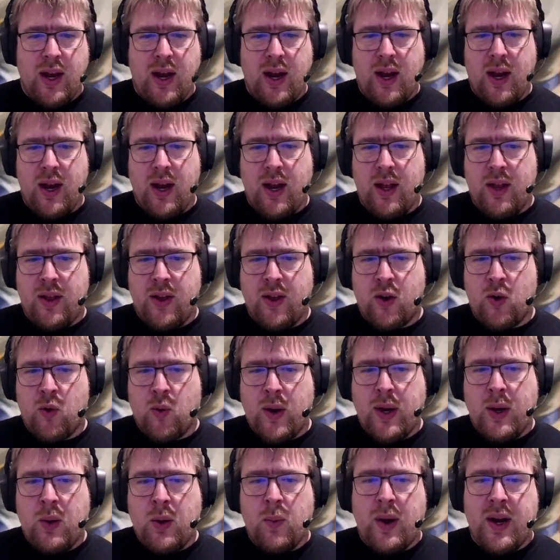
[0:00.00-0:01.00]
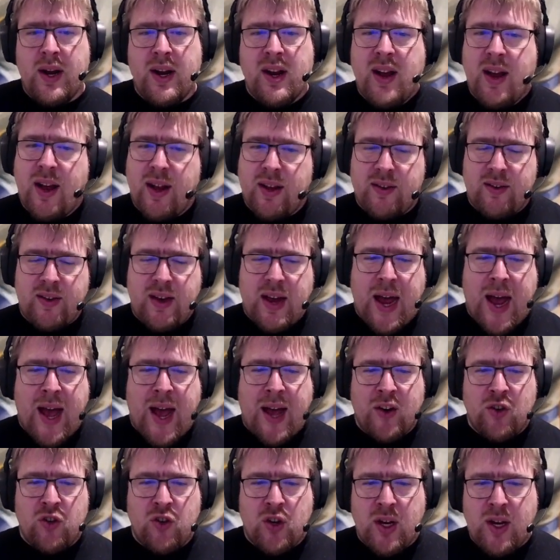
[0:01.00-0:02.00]
The green one has
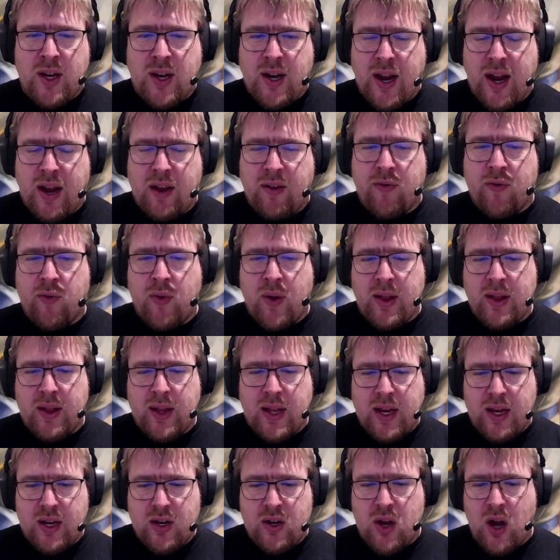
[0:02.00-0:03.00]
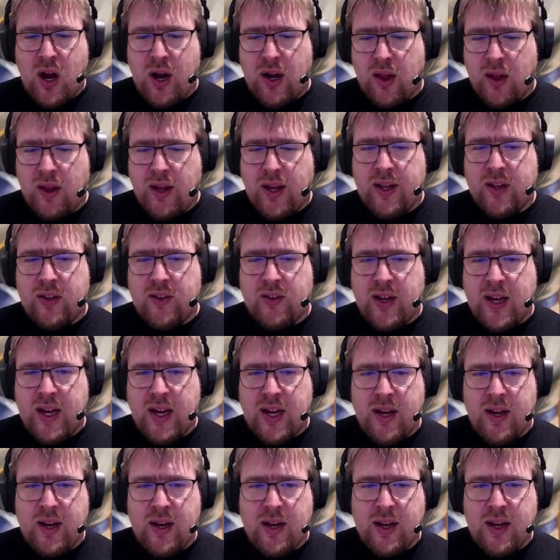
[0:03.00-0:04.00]
action. A friendly
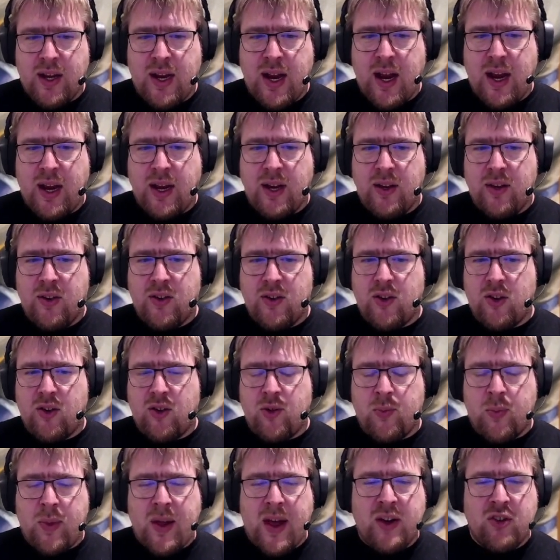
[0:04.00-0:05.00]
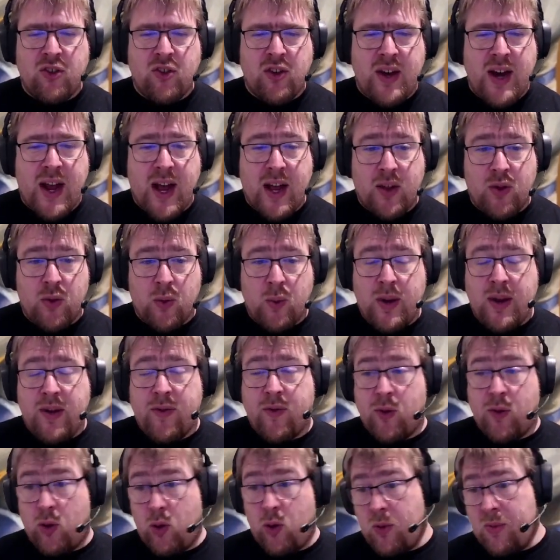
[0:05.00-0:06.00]
Nautilexian gains splash attack 3
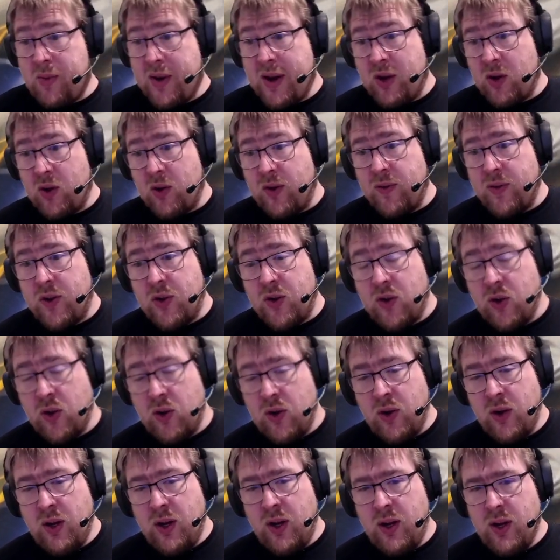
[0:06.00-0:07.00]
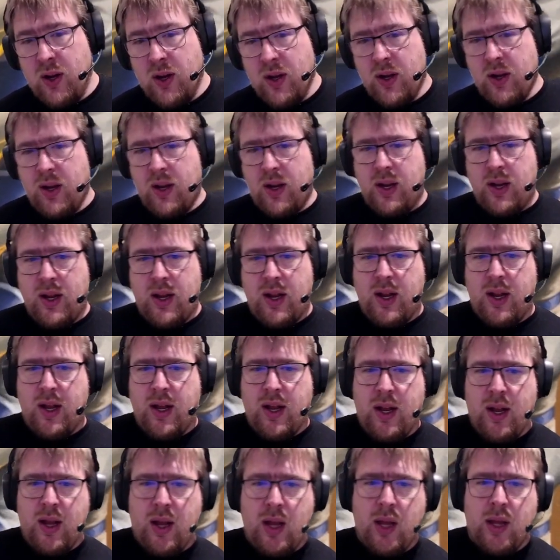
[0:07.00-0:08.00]
for the remainder of the turn.
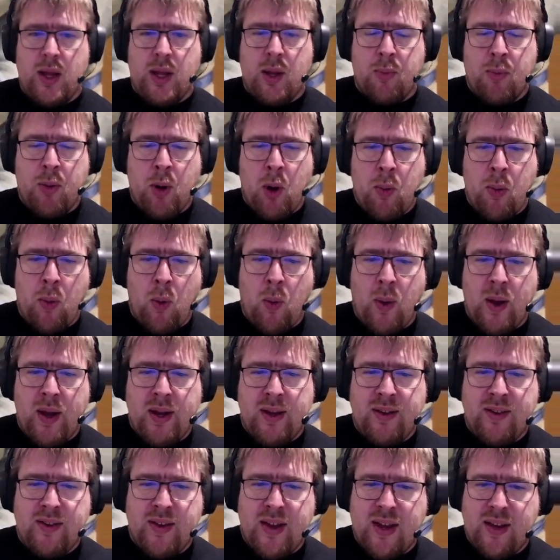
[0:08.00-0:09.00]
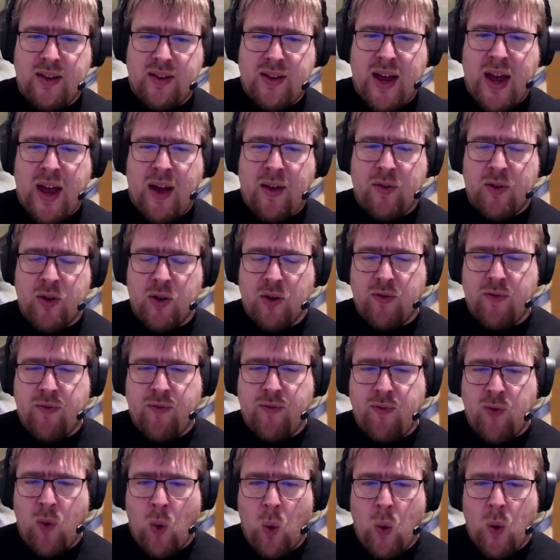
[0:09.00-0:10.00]
The purple one says after
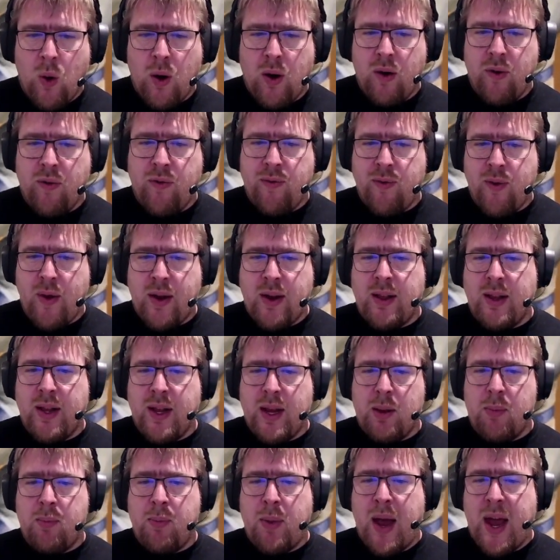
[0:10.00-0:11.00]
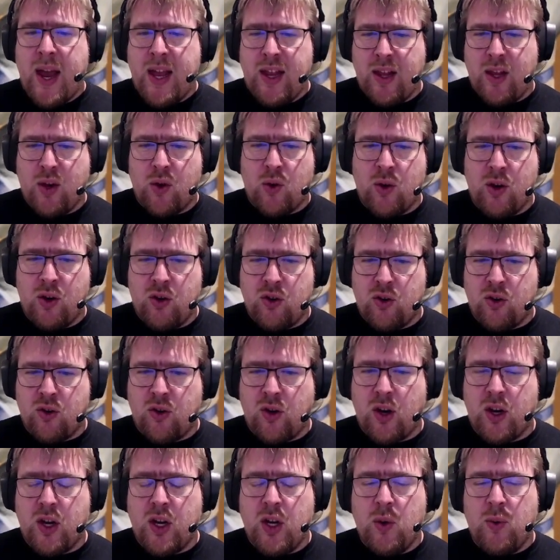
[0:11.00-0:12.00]
4 friendly pilot creatures
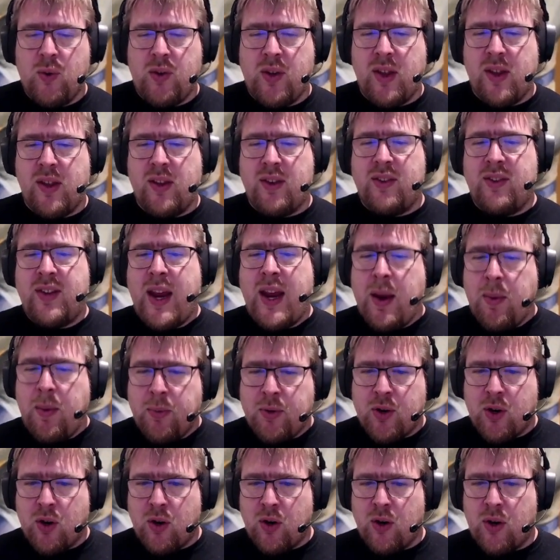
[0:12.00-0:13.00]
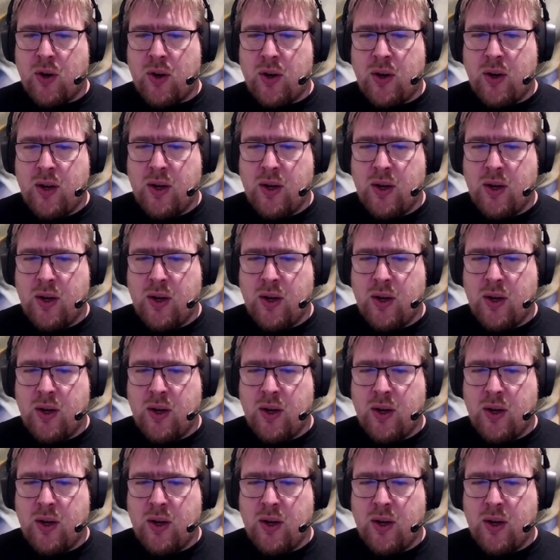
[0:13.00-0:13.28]
are used in the same turn,